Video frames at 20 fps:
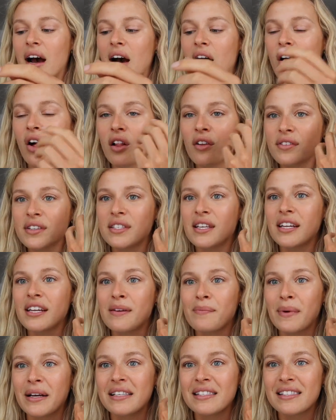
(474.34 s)
All of a
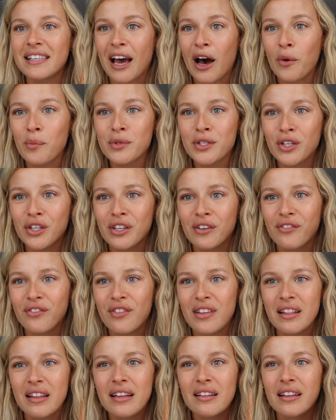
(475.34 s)
sudden my scalp started
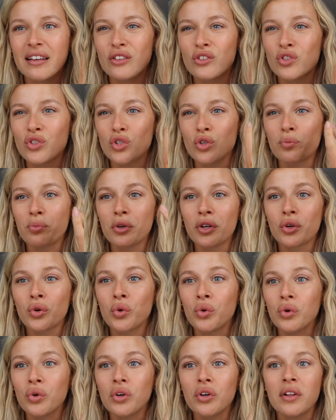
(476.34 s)
feeling like super
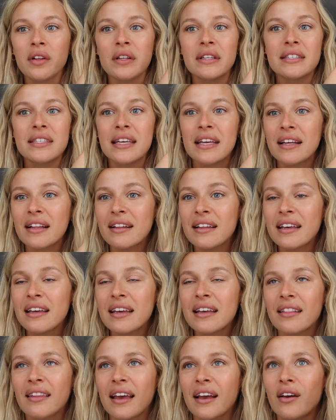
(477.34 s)
cool and
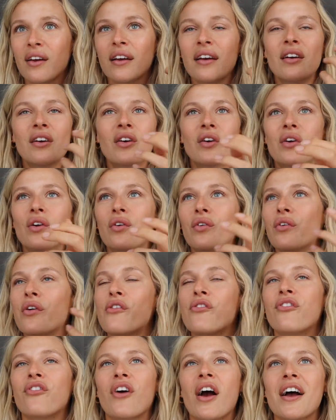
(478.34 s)
tingly and like
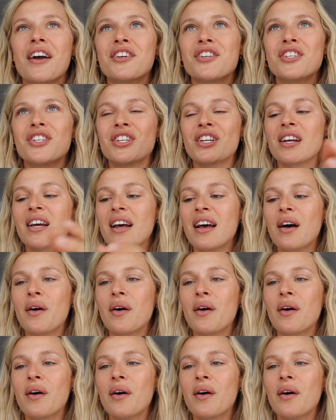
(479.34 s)
refreshed.